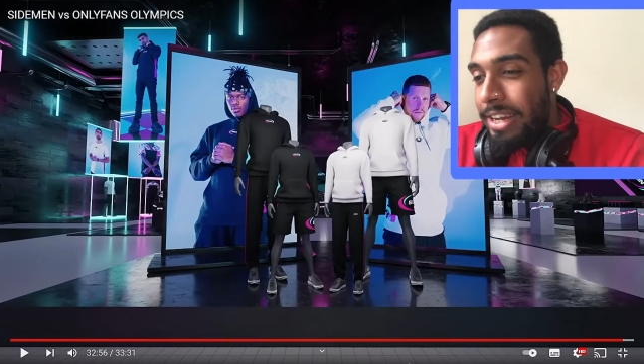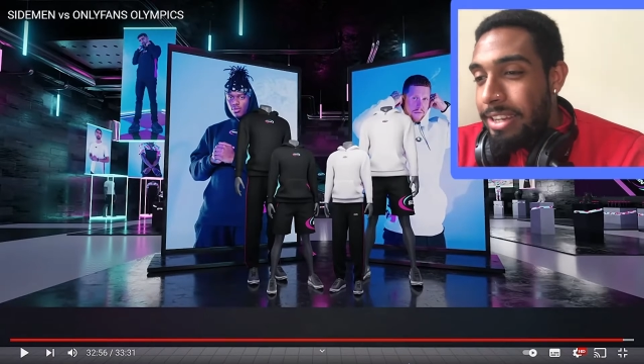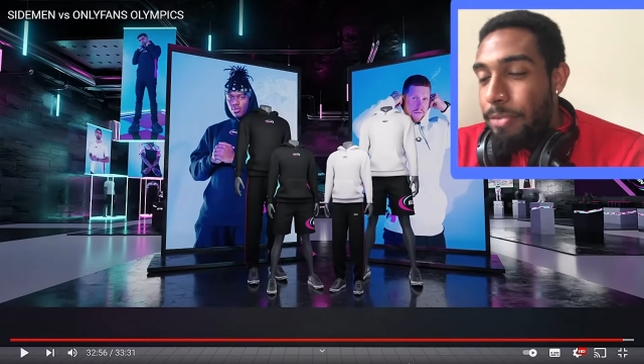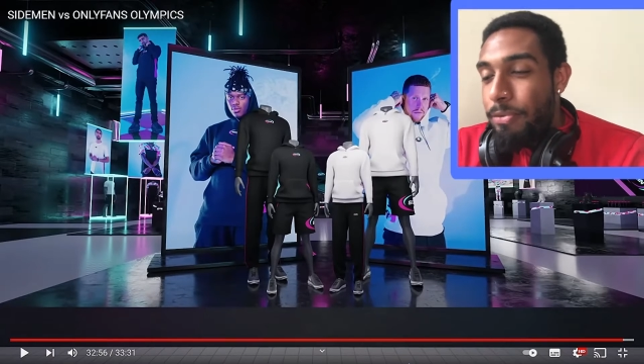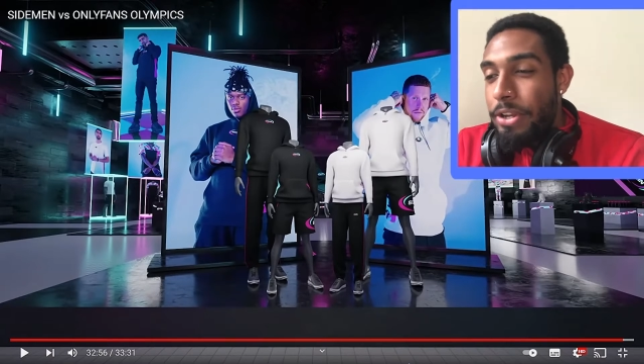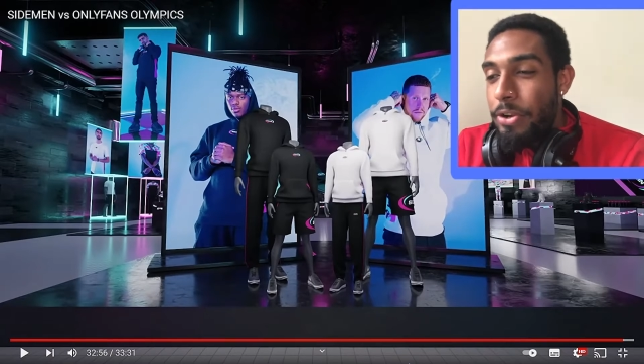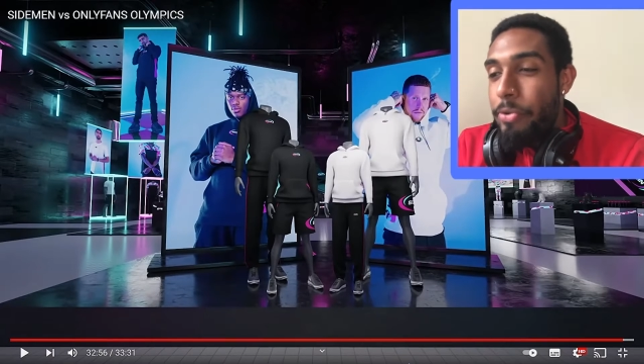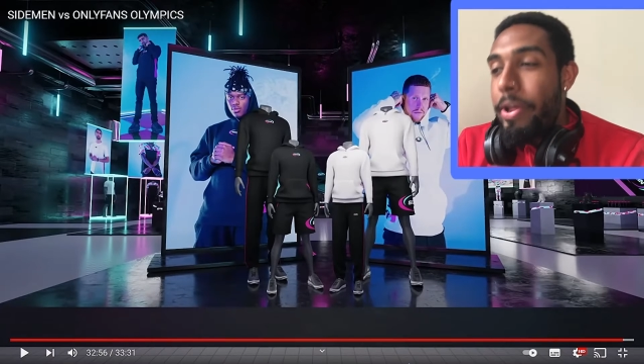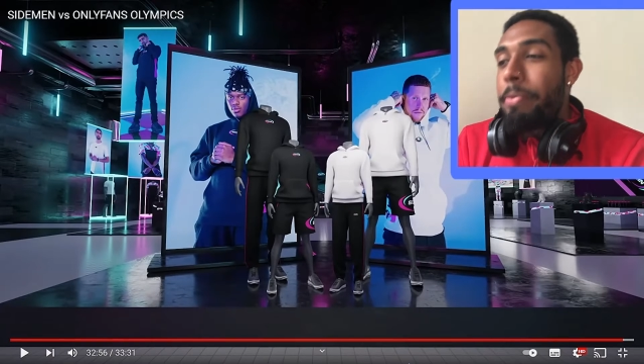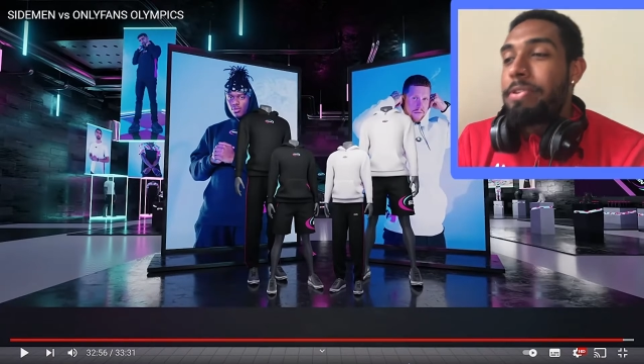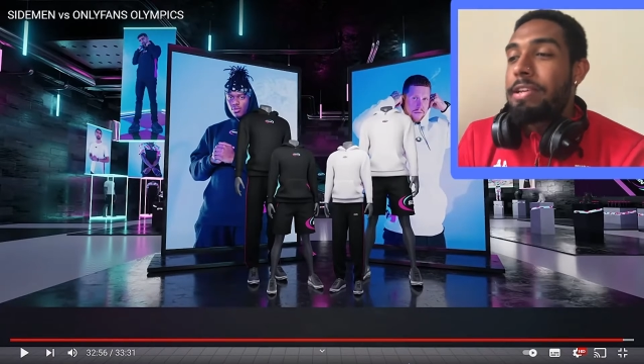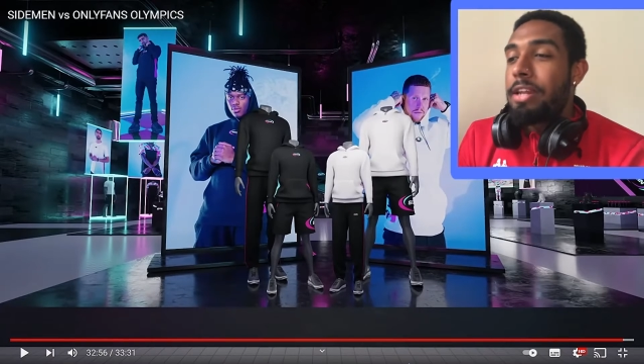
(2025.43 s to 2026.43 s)
I definitely knew
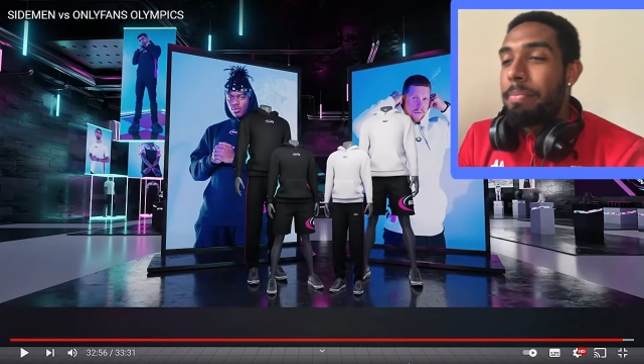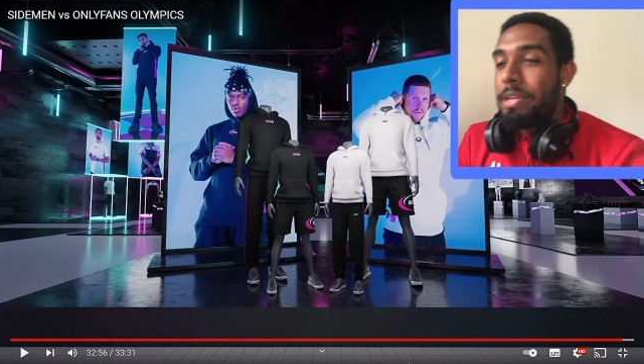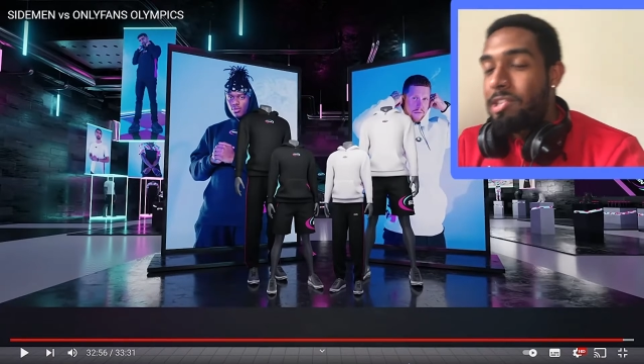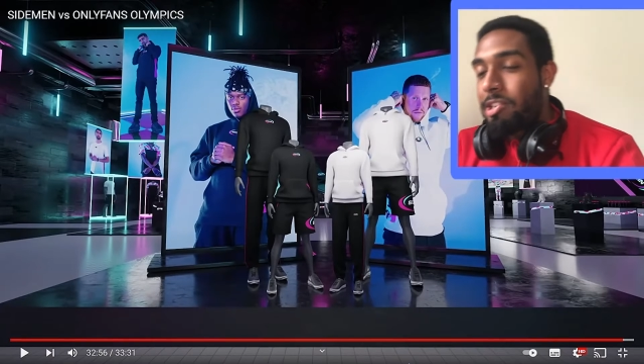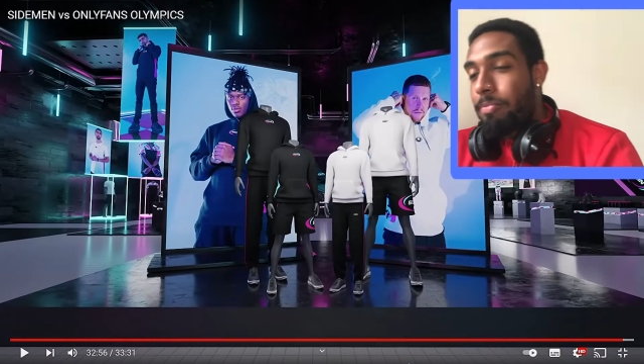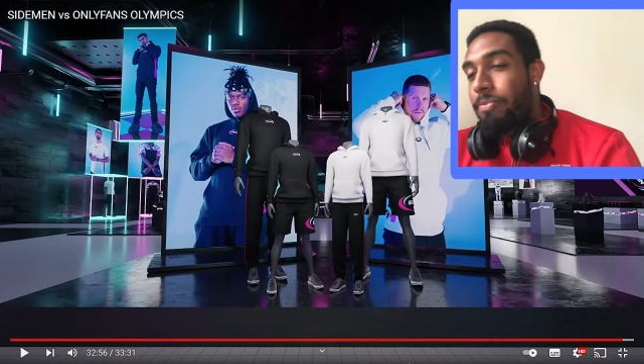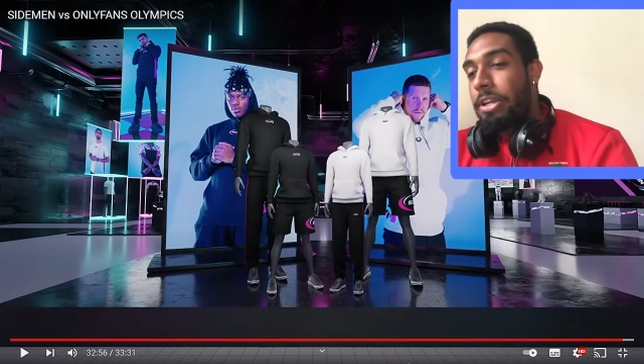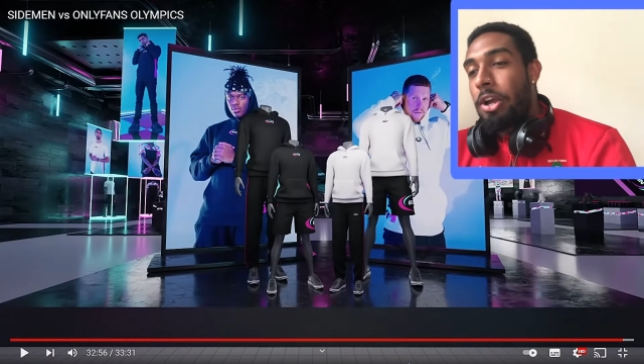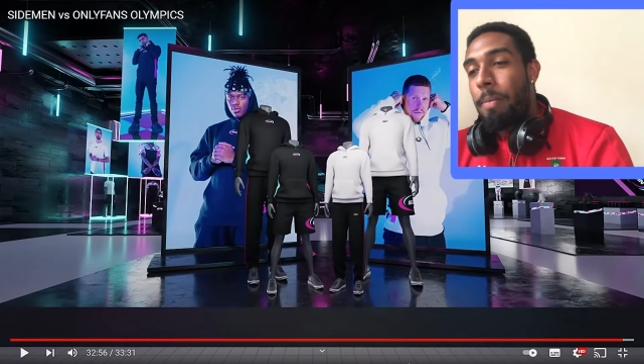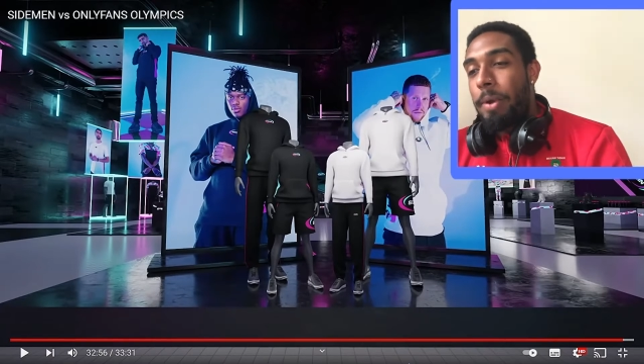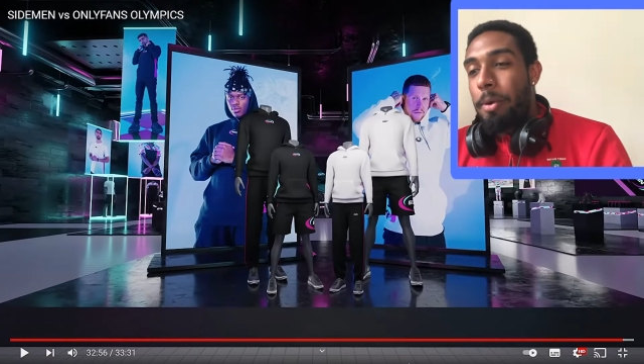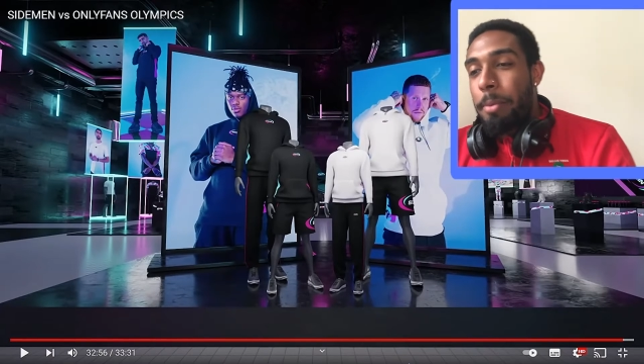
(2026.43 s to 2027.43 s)
there was gonna be something
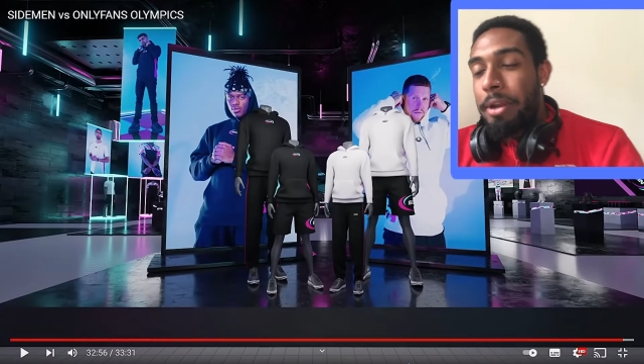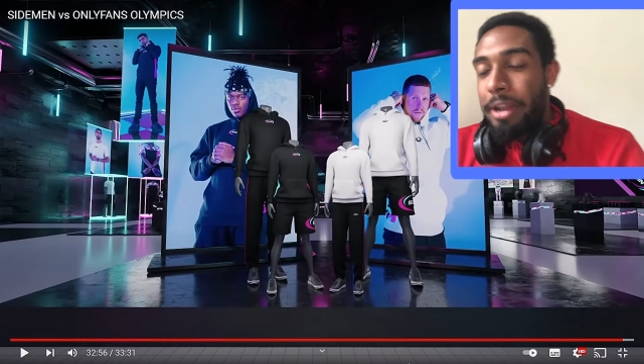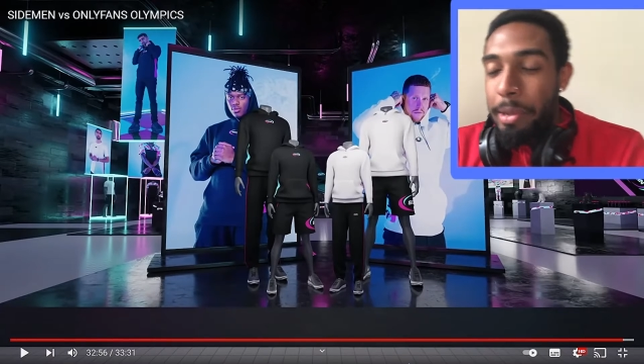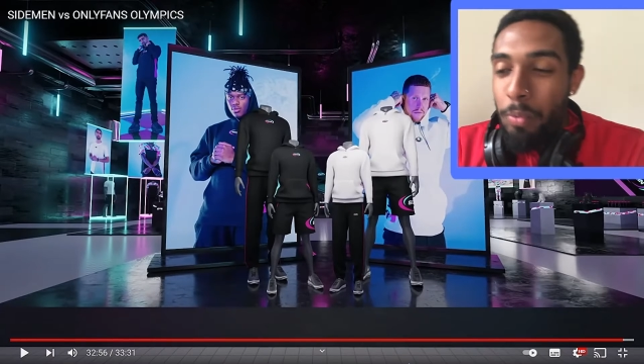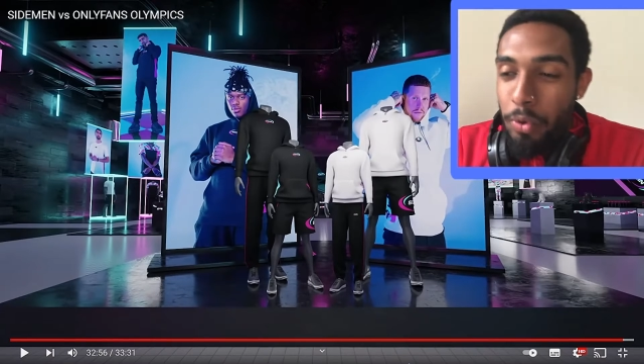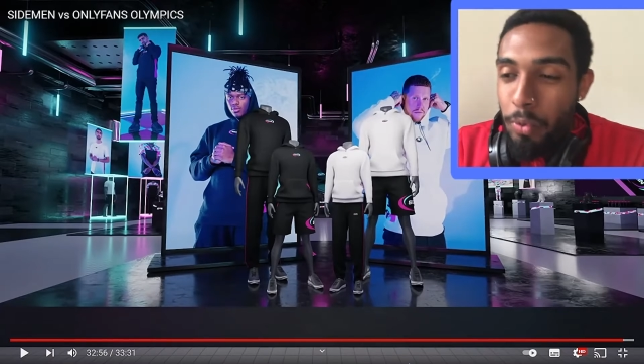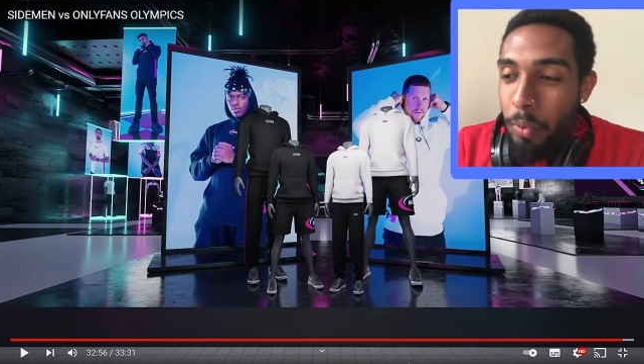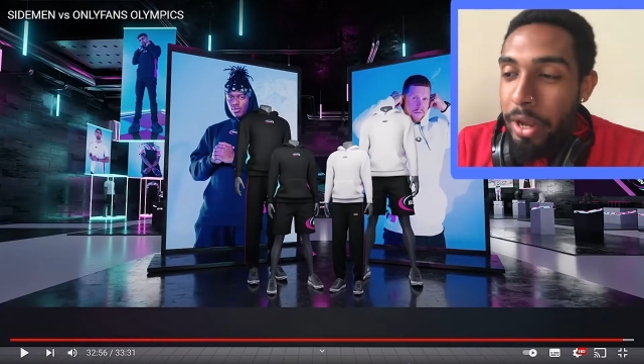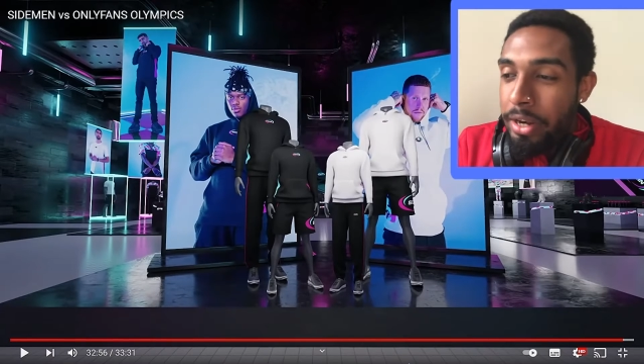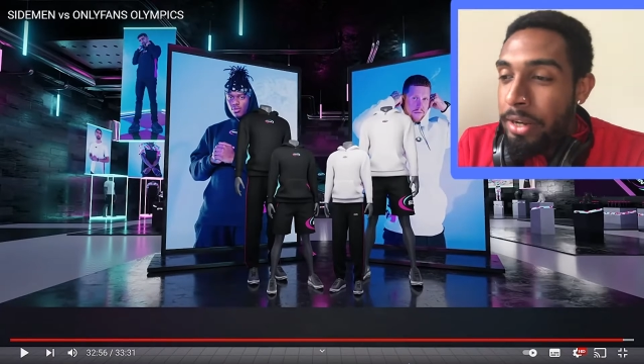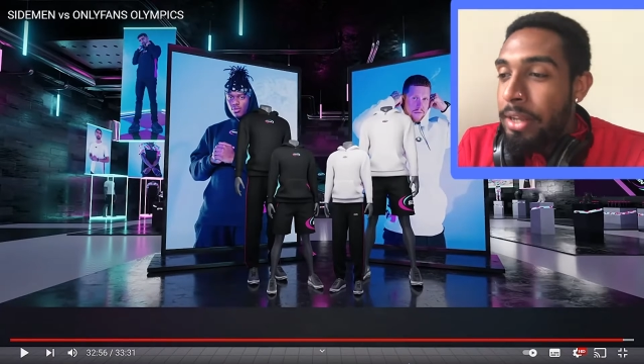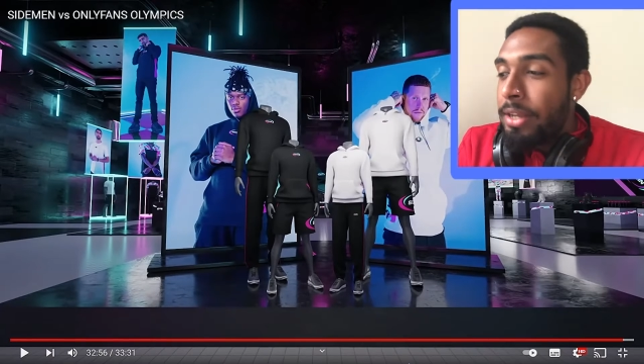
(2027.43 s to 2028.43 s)
coming up that they would
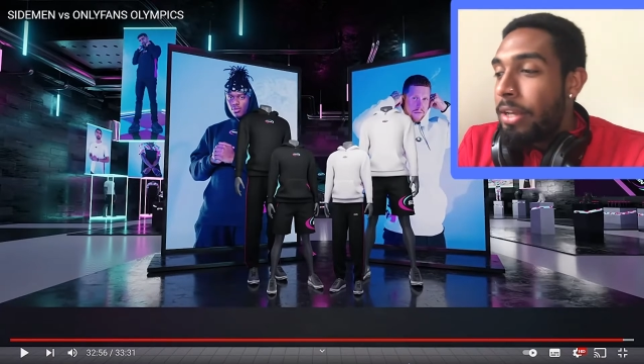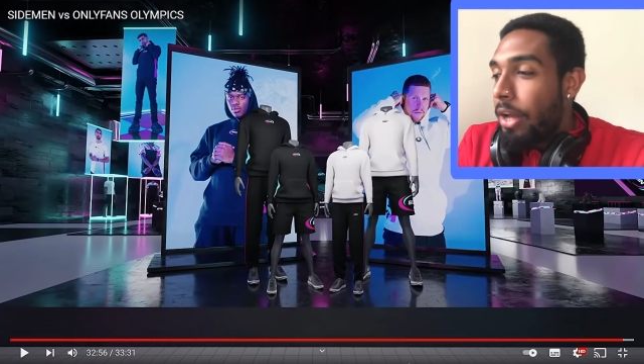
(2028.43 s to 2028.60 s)
win,